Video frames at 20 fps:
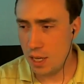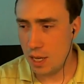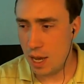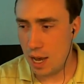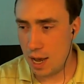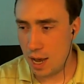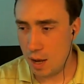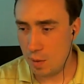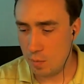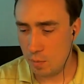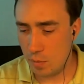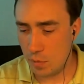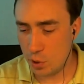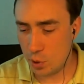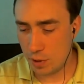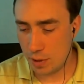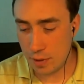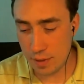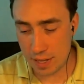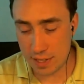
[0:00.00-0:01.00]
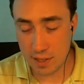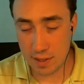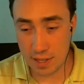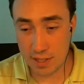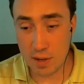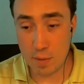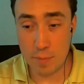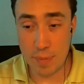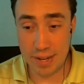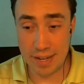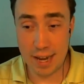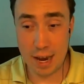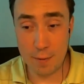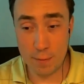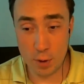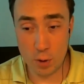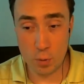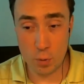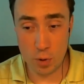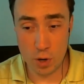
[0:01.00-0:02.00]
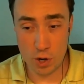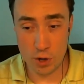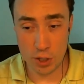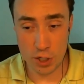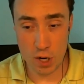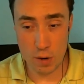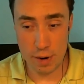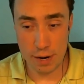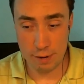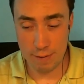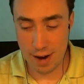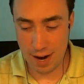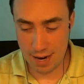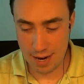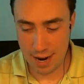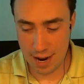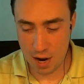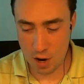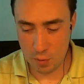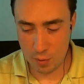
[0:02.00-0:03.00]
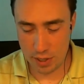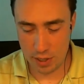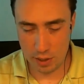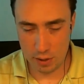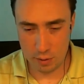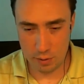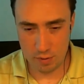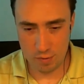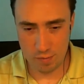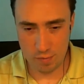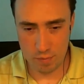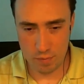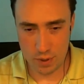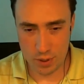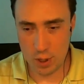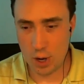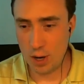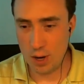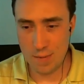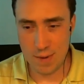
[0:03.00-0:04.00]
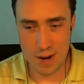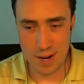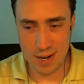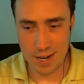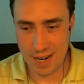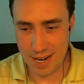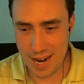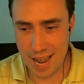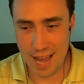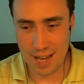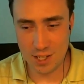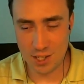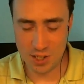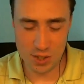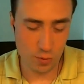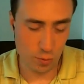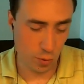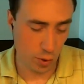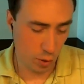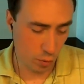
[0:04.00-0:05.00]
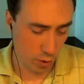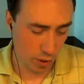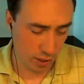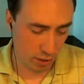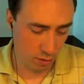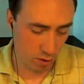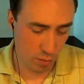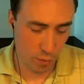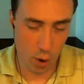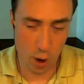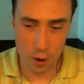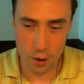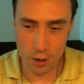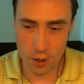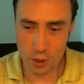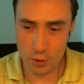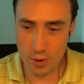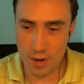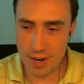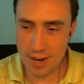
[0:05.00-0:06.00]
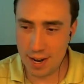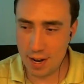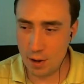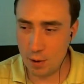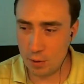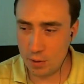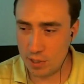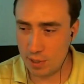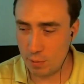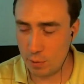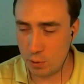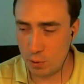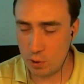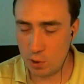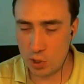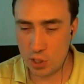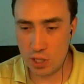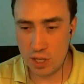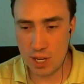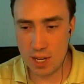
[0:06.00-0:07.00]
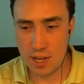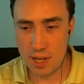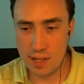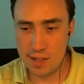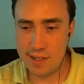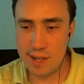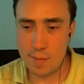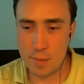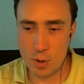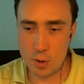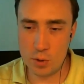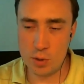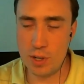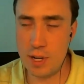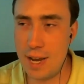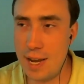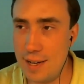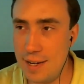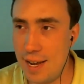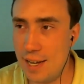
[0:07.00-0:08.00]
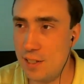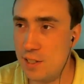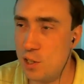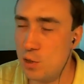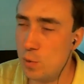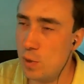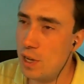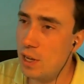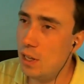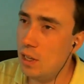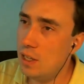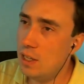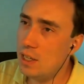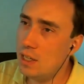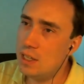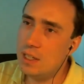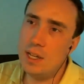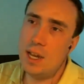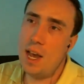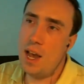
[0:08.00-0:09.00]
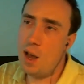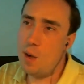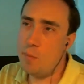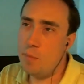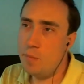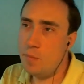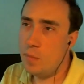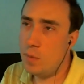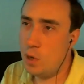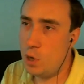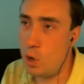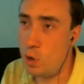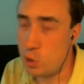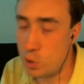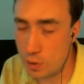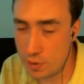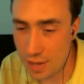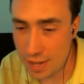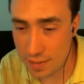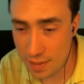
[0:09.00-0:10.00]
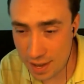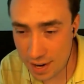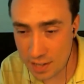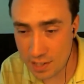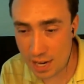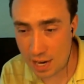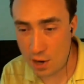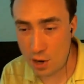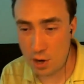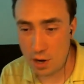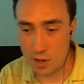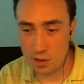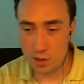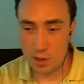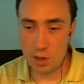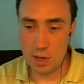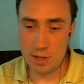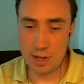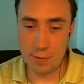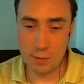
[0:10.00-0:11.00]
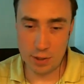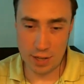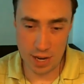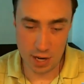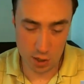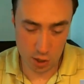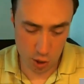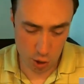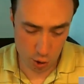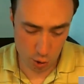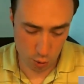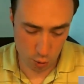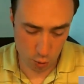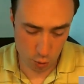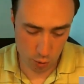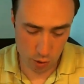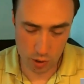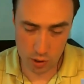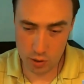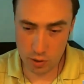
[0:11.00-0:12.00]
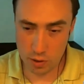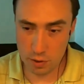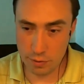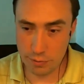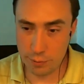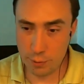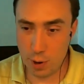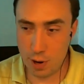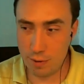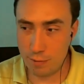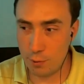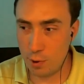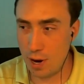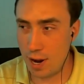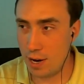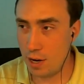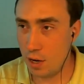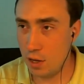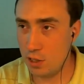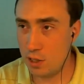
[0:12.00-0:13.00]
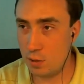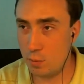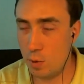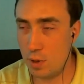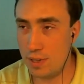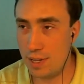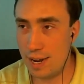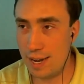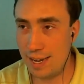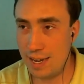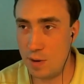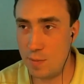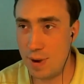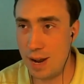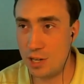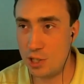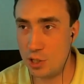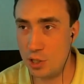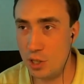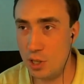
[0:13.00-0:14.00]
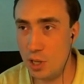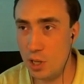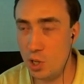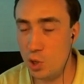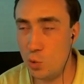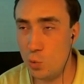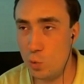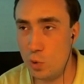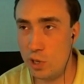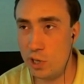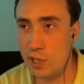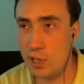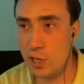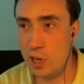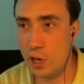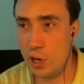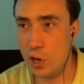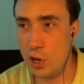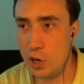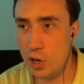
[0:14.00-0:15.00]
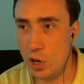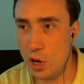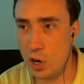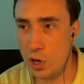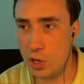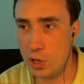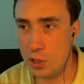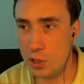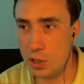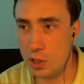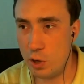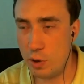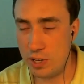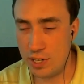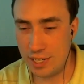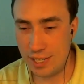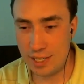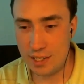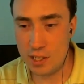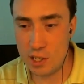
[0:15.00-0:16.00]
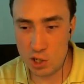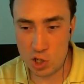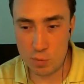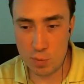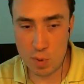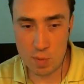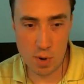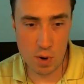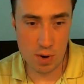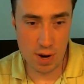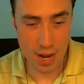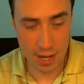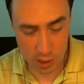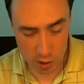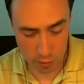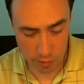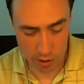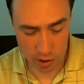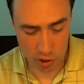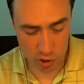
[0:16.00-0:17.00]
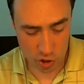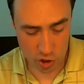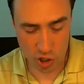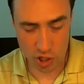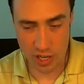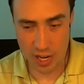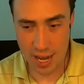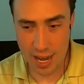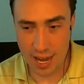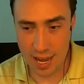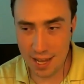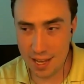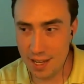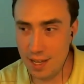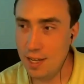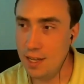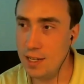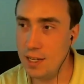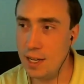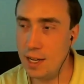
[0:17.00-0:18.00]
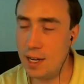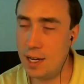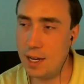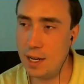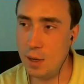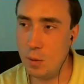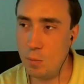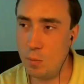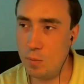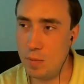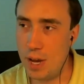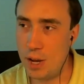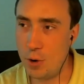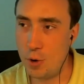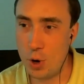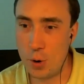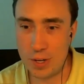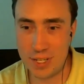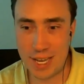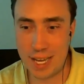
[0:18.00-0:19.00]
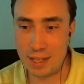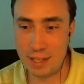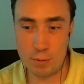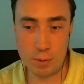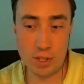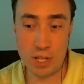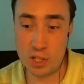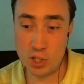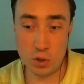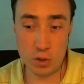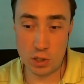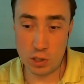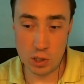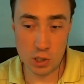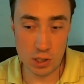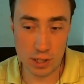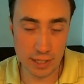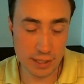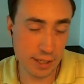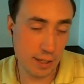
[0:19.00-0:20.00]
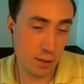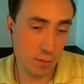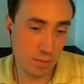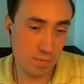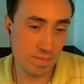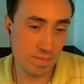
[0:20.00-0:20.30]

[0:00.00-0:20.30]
Um, so that's, that's a big effort we're undergoing right now. We, we're talking about it at Next. We're working with partners right now, and some of those demoed at Next as well. Um, you know, so that, that is a, definitely a new front for add-ons, and one that I can imagine we are, are going to continue to promote as it reaches G A. Um, I don't know exactly what that's going to look like, though.